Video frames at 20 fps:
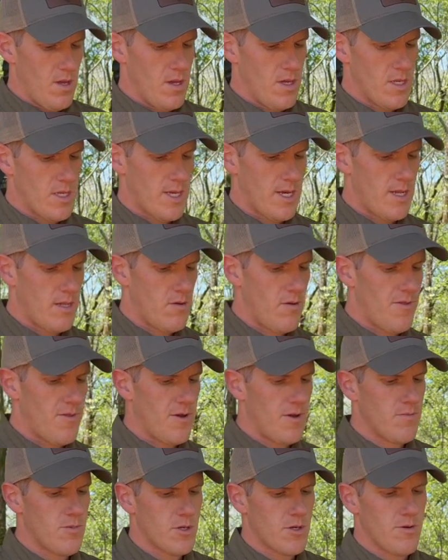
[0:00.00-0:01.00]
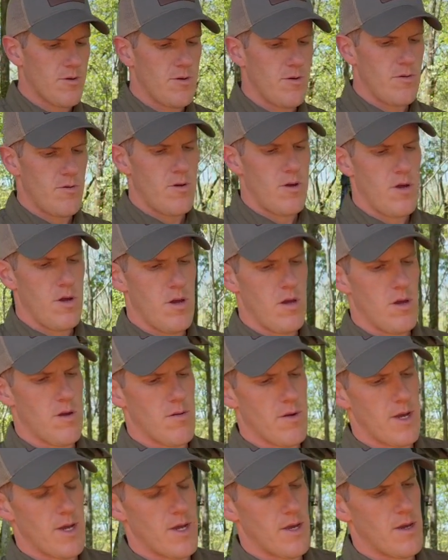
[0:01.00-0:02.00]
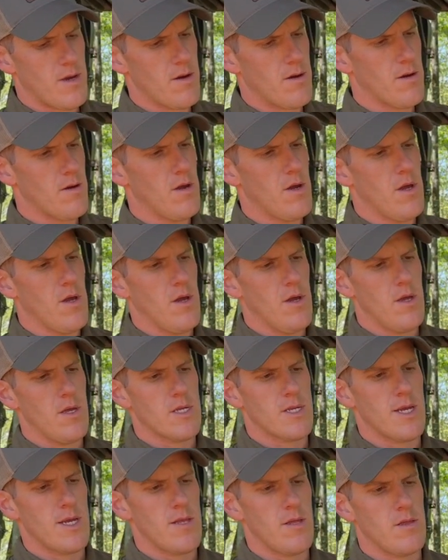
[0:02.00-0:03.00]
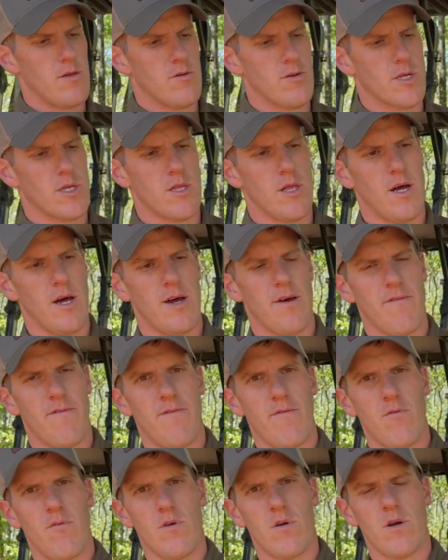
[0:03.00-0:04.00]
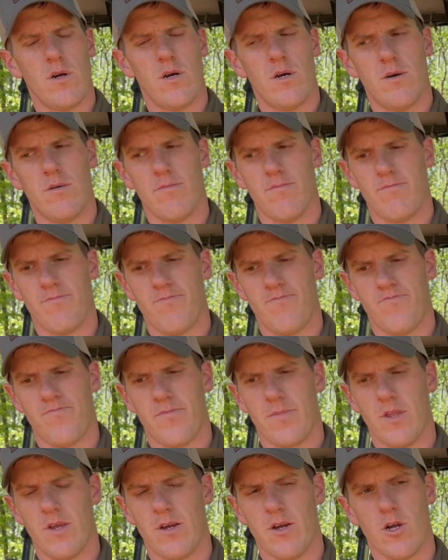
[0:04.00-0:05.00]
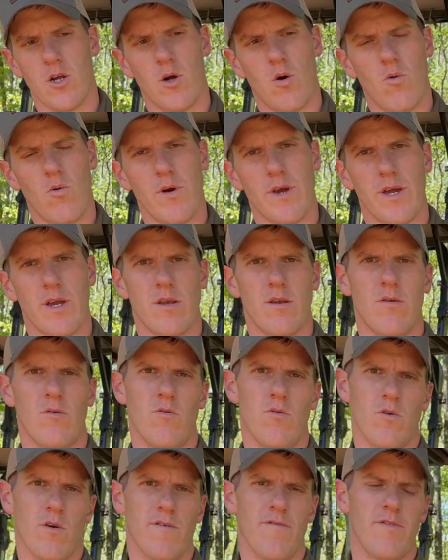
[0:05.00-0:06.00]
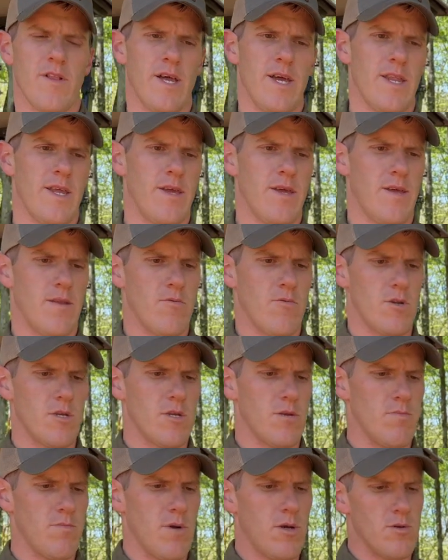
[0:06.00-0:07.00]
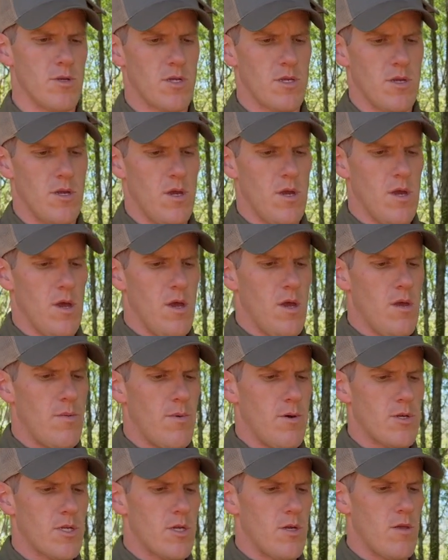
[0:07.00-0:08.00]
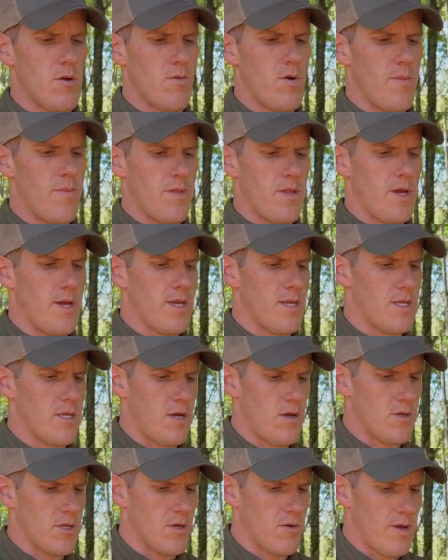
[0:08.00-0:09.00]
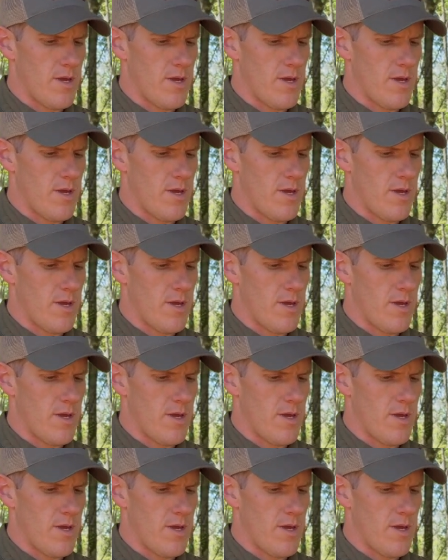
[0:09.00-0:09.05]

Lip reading: It's got a little thumb screw right here. It's got the little slot for like a coin or a flathead, which most other weapon lights also